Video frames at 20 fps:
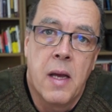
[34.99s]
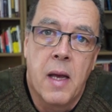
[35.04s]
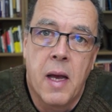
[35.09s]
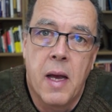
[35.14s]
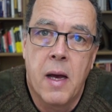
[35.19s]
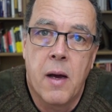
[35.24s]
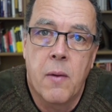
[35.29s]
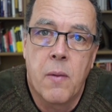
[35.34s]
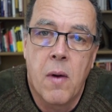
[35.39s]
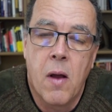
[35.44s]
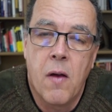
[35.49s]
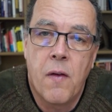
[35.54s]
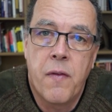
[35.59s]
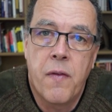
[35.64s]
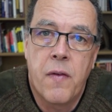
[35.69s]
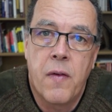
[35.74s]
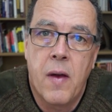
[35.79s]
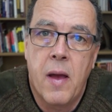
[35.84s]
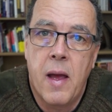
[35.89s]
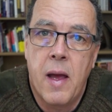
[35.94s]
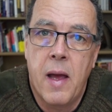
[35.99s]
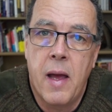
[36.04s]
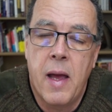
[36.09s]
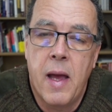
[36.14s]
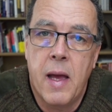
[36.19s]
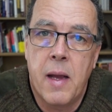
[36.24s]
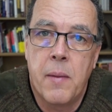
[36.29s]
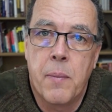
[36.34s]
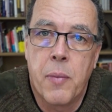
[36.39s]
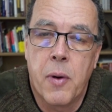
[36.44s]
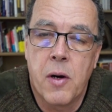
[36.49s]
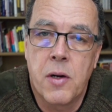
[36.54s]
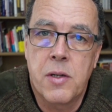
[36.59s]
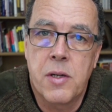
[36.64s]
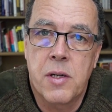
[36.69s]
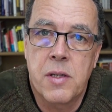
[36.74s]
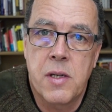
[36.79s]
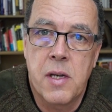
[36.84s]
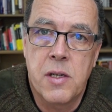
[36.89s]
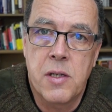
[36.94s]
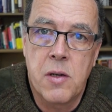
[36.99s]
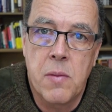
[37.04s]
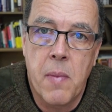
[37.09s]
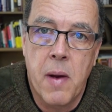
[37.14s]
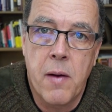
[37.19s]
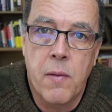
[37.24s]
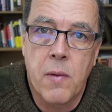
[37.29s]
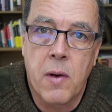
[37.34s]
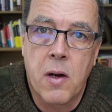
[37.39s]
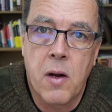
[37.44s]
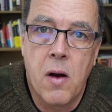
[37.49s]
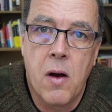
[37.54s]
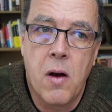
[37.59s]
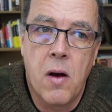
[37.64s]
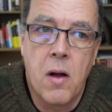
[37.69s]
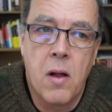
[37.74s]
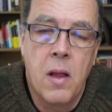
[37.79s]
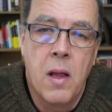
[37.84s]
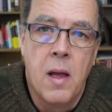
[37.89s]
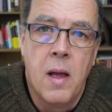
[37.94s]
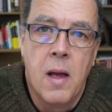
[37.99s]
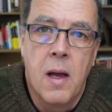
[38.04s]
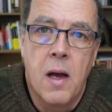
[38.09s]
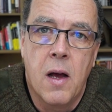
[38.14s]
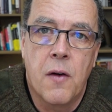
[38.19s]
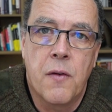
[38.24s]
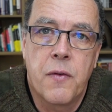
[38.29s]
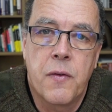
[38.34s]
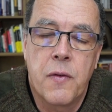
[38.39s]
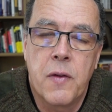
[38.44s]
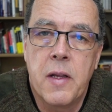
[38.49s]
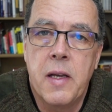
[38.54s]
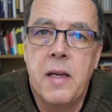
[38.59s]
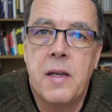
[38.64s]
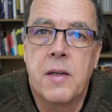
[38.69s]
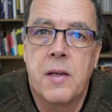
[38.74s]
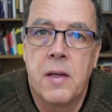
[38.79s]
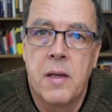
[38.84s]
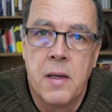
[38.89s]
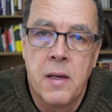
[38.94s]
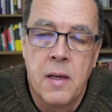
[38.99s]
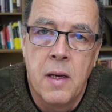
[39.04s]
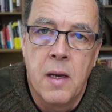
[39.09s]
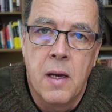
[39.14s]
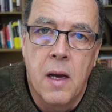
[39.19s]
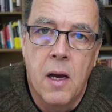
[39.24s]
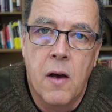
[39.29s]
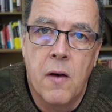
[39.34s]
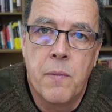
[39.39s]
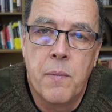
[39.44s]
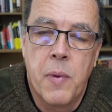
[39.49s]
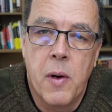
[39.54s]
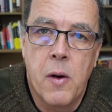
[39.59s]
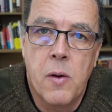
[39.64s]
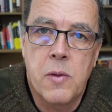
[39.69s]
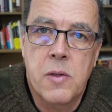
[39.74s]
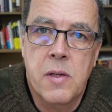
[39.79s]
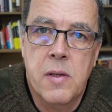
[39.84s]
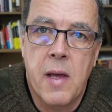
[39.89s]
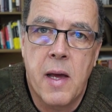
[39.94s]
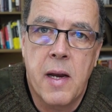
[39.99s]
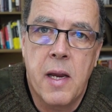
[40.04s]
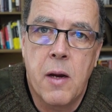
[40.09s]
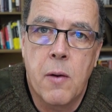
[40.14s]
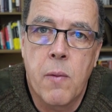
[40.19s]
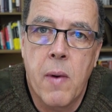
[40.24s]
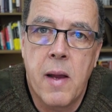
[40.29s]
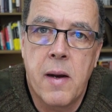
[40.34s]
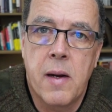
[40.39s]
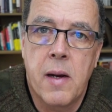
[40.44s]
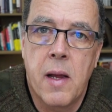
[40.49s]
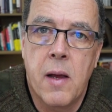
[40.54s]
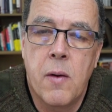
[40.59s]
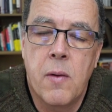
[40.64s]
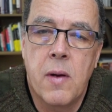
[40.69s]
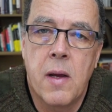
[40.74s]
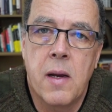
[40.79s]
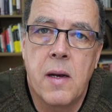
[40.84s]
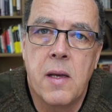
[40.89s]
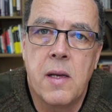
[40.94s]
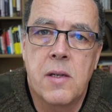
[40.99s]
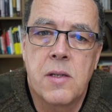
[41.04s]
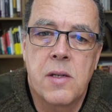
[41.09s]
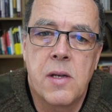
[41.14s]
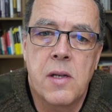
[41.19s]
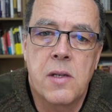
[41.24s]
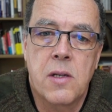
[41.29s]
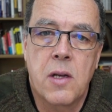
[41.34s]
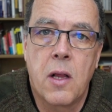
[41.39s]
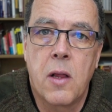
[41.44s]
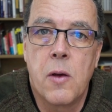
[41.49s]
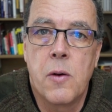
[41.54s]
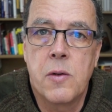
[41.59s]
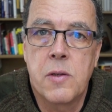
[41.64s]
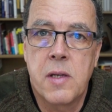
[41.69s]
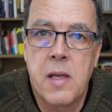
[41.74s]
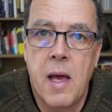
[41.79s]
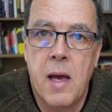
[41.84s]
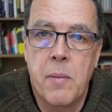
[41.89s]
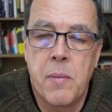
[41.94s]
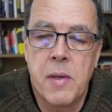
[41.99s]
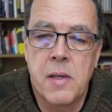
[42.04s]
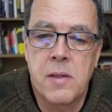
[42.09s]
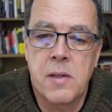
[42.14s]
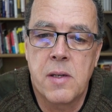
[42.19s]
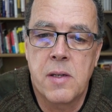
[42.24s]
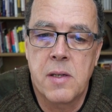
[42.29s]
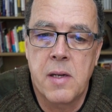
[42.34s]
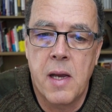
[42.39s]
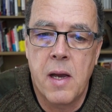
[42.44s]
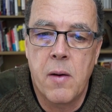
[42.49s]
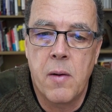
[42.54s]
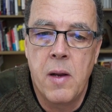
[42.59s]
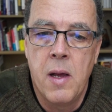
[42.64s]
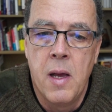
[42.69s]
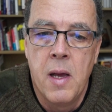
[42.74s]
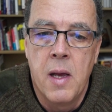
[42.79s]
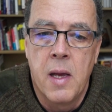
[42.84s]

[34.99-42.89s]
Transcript: Uh, Ralph had purchased, as you might recall, a fleet of boats that he rented out and he's since closed that business down.